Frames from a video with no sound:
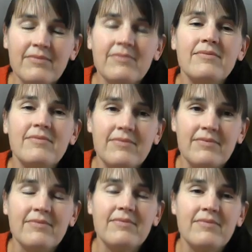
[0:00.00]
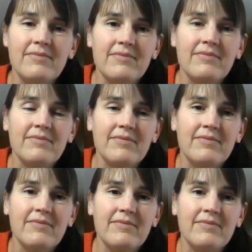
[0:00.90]

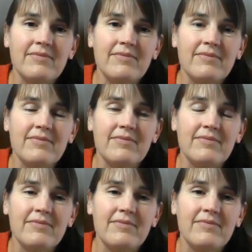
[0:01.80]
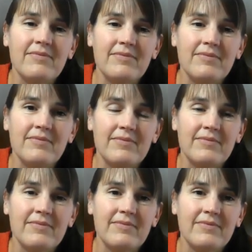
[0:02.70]

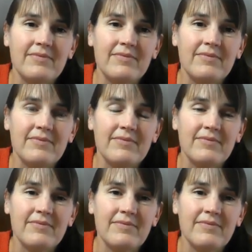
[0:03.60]
The person shown says nothing.